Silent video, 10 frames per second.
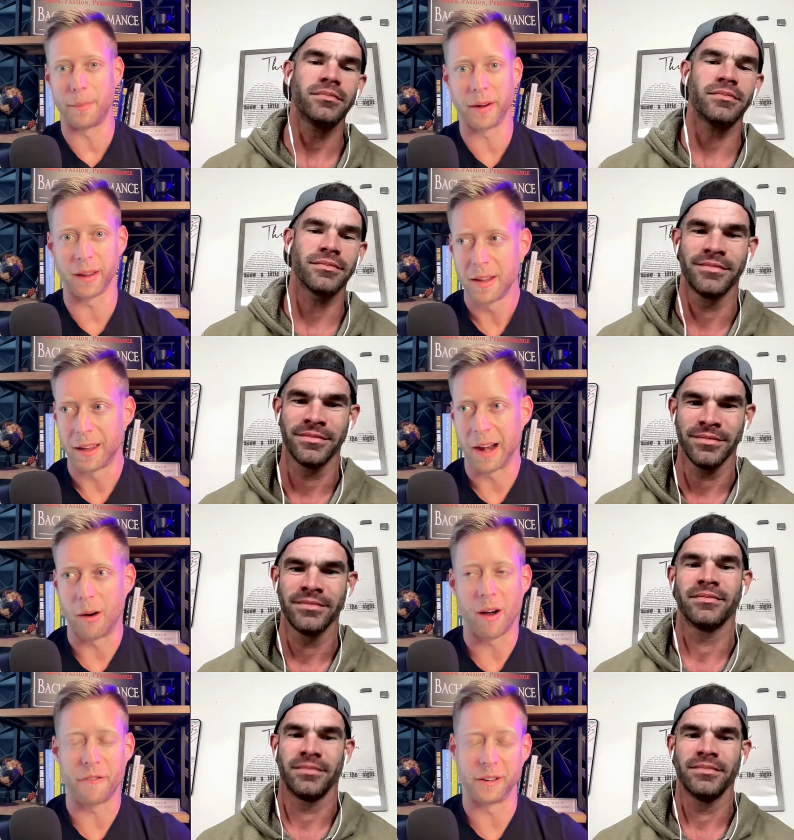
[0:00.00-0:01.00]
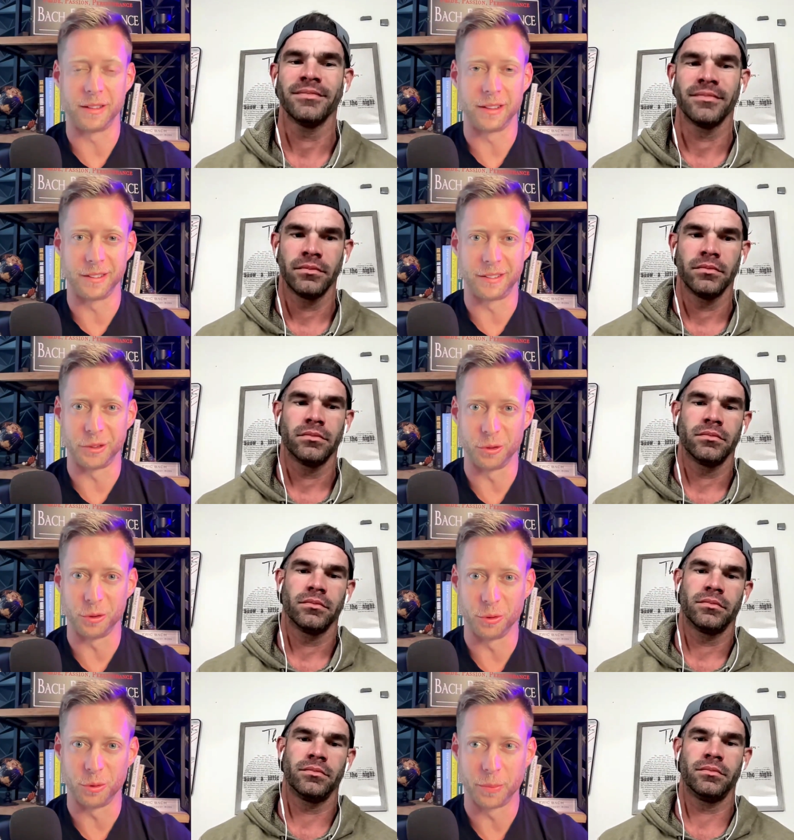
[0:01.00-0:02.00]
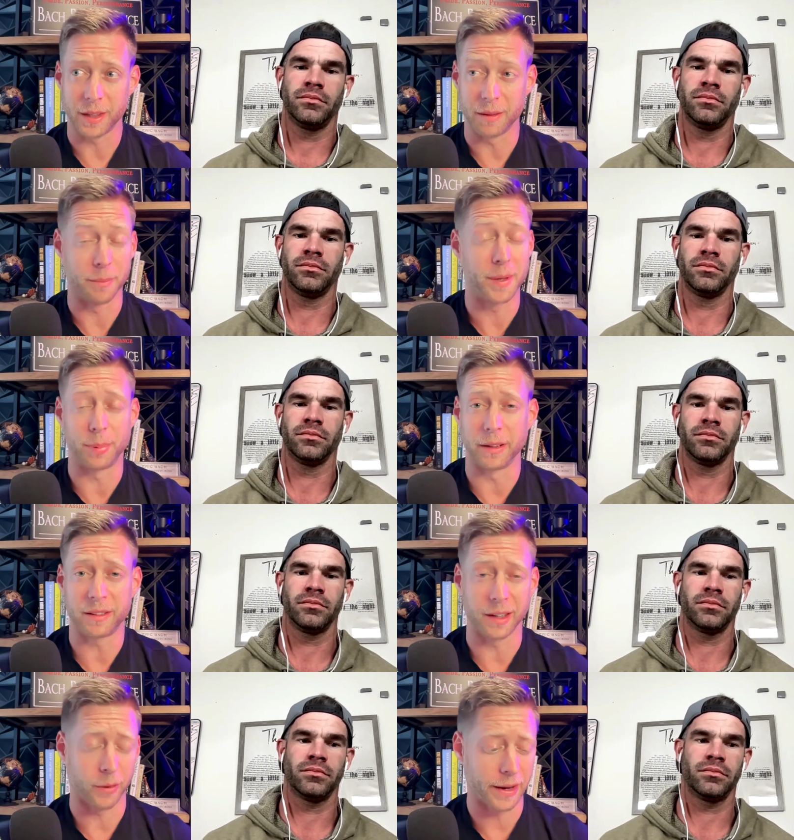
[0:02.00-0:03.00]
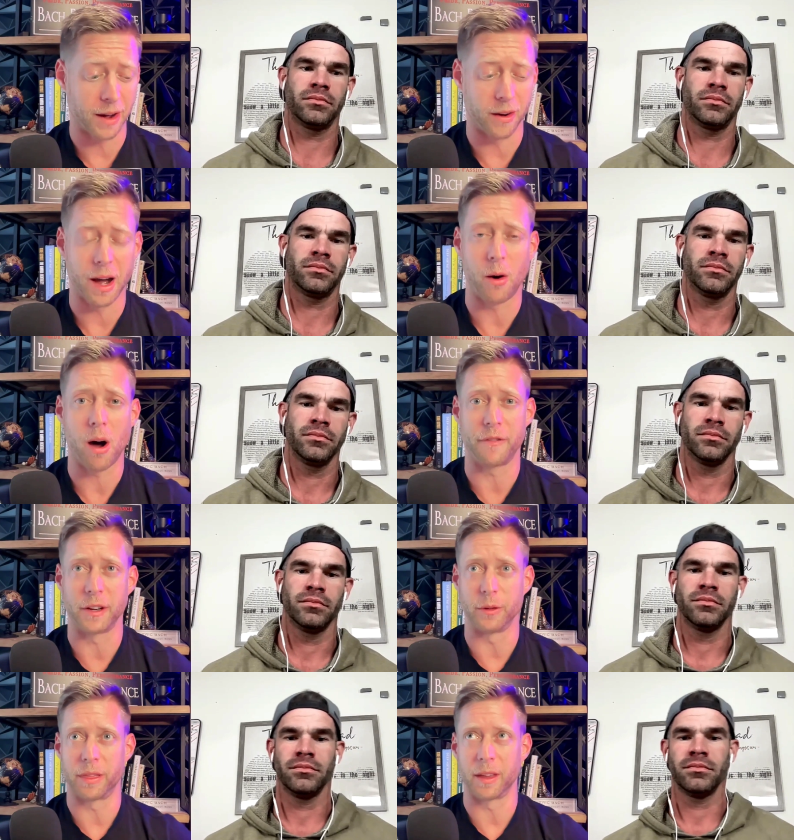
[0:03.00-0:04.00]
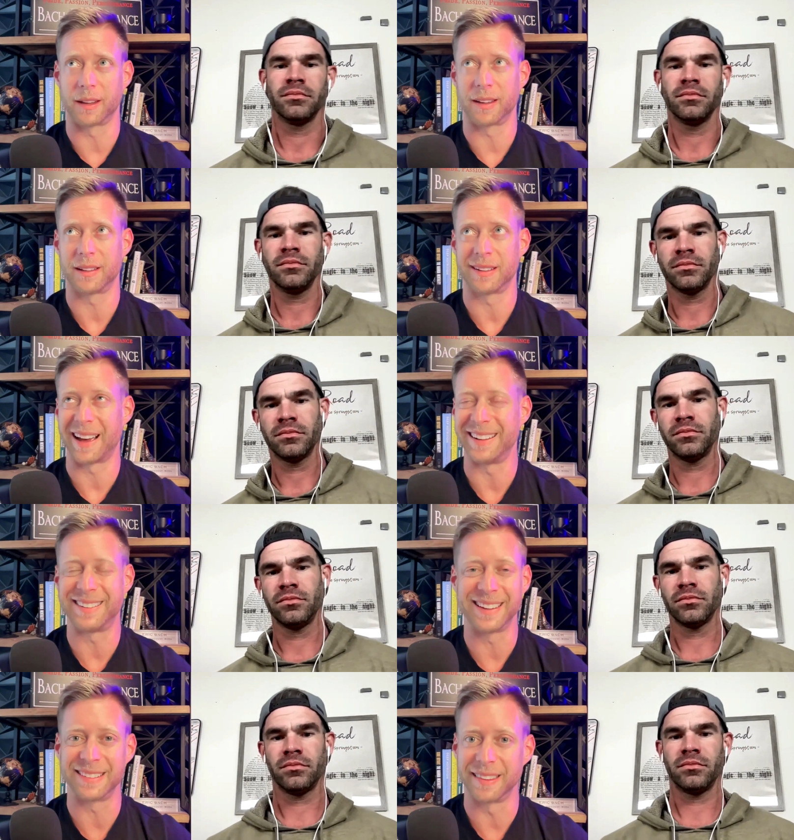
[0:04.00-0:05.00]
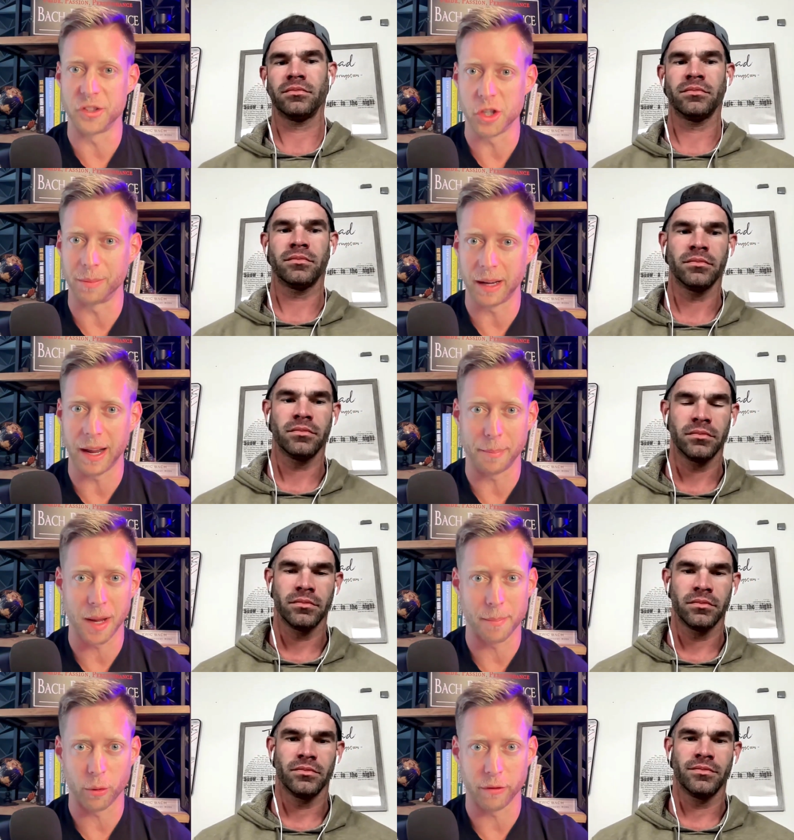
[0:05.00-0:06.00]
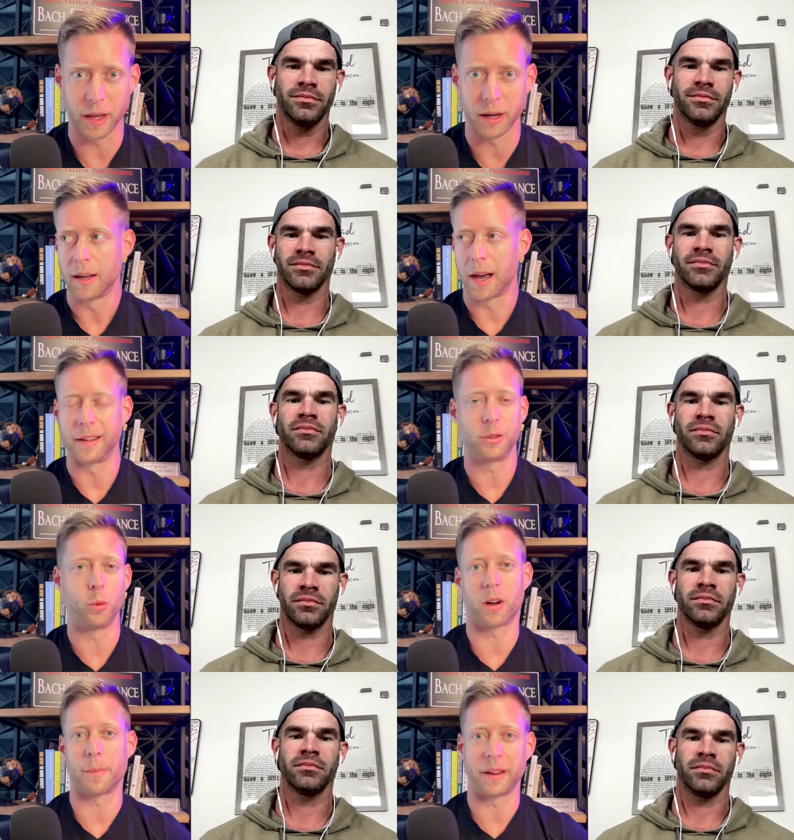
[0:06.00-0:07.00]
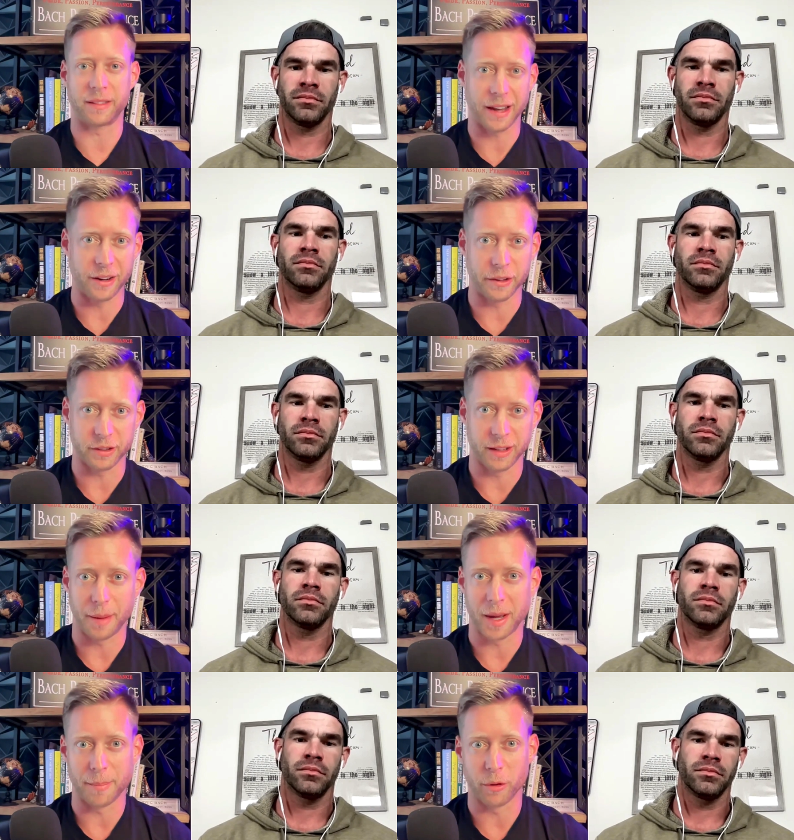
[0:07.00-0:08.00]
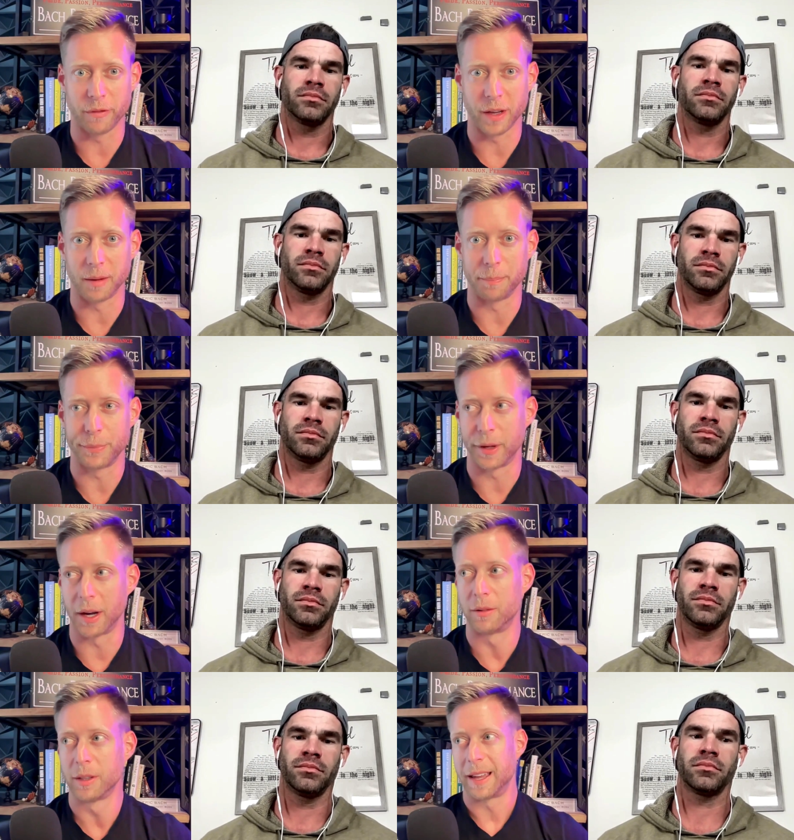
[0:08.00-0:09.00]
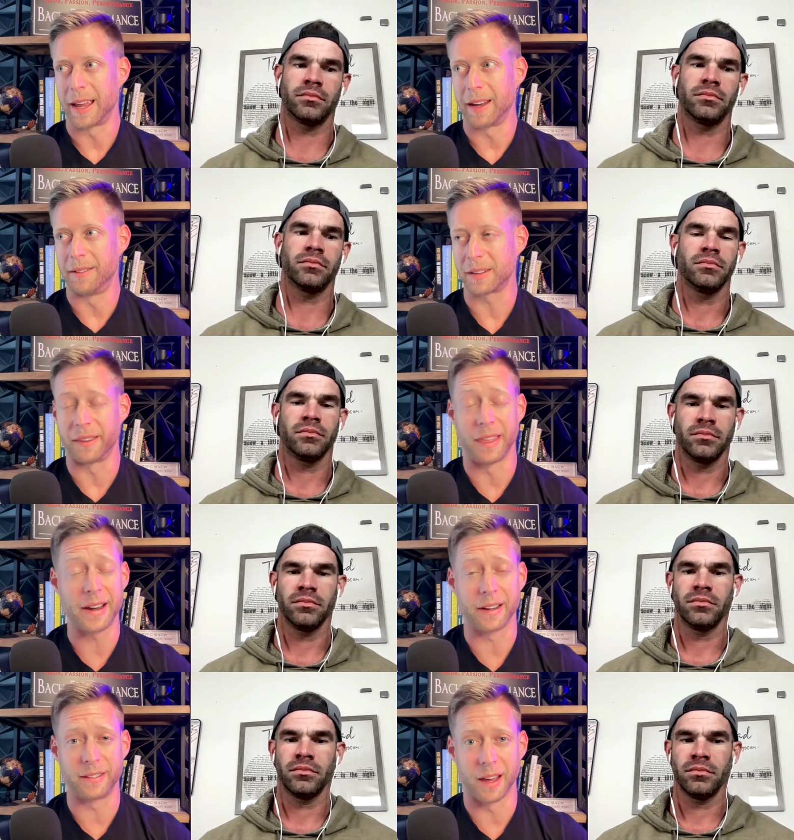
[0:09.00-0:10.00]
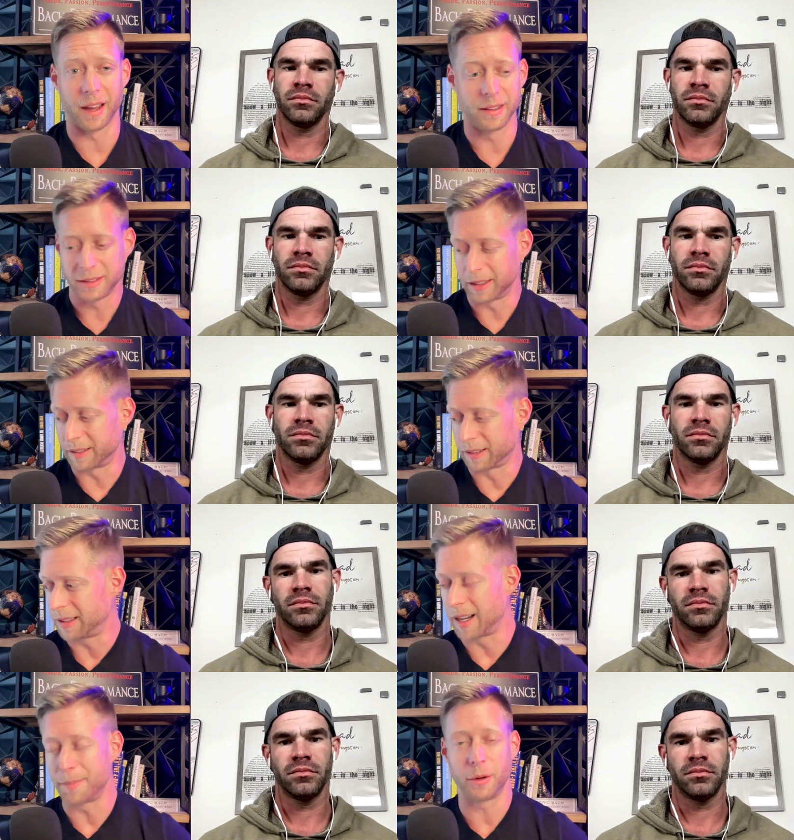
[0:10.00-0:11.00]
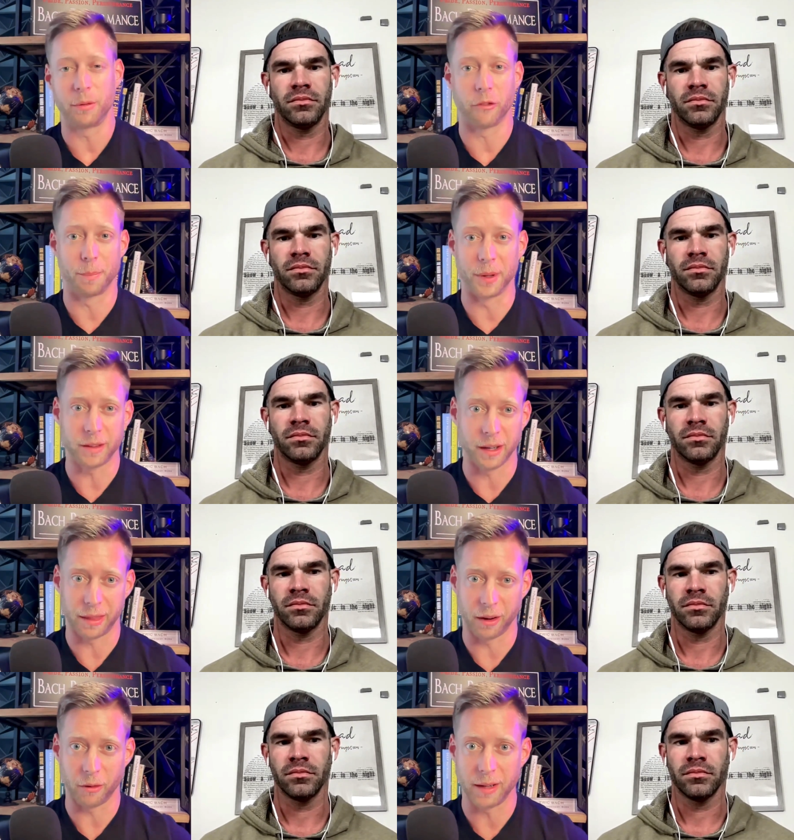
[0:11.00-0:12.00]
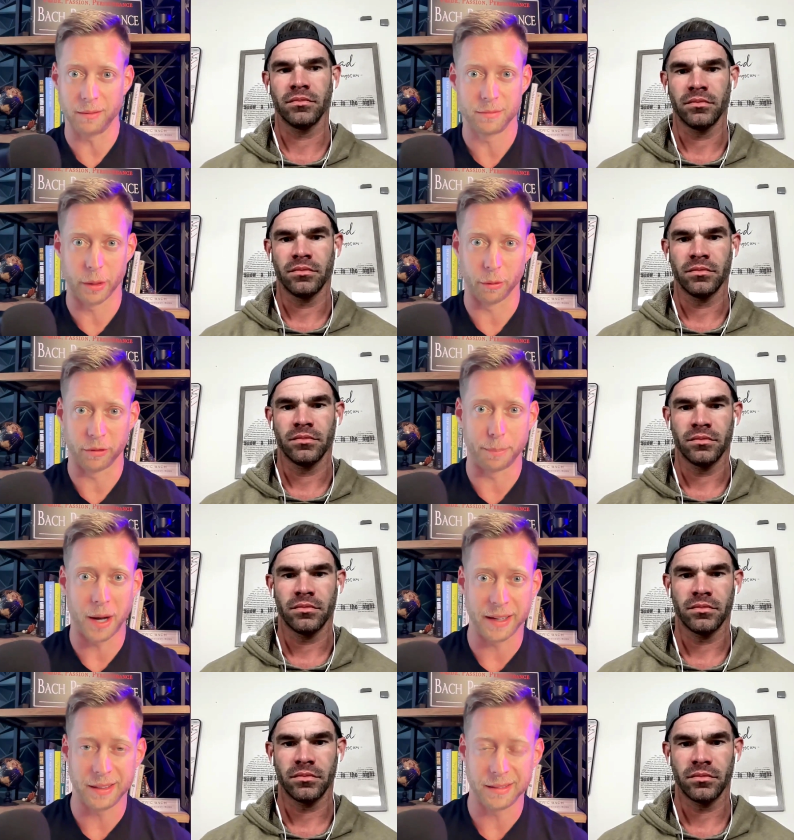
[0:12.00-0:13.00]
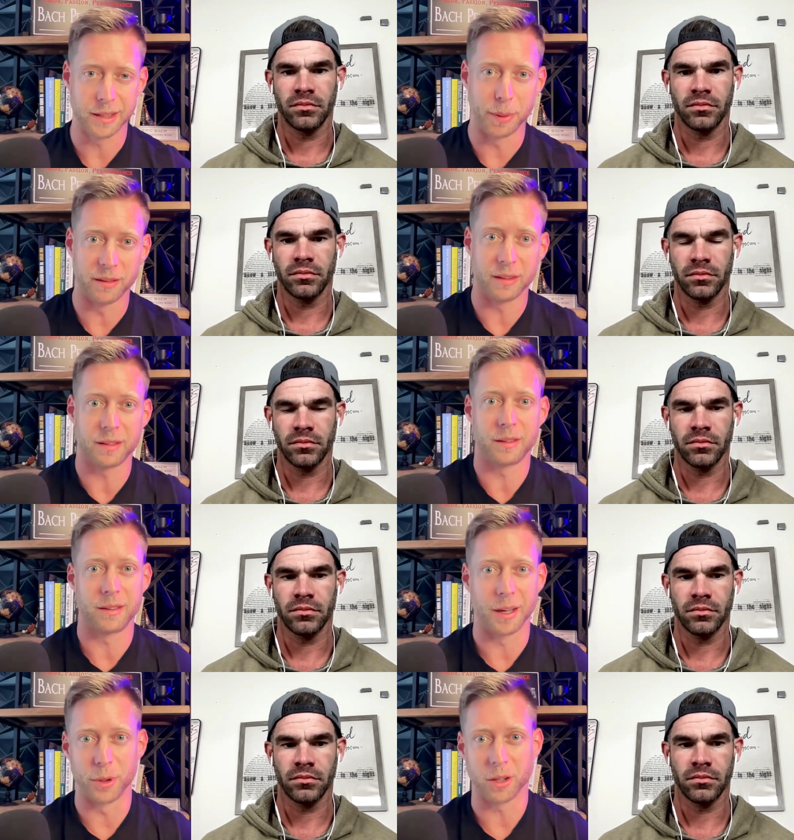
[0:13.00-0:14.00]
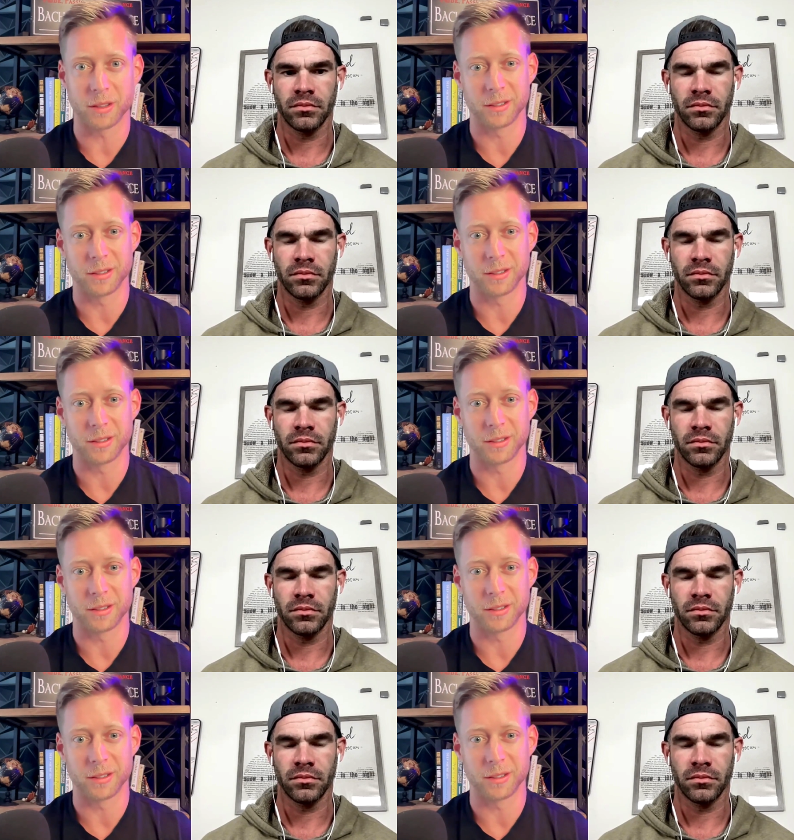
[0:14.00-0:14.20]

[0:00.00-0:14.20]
Speaker 1: Monday? And how often do you, and people listening right now, how often do you think, I need to get to the gym today? I'm not motivated. I need to work on my side hustle. I'm not motivated, you know? And to that, I'd say, listen, anybody who's ever built anything great, whether it's a body, a business, a book,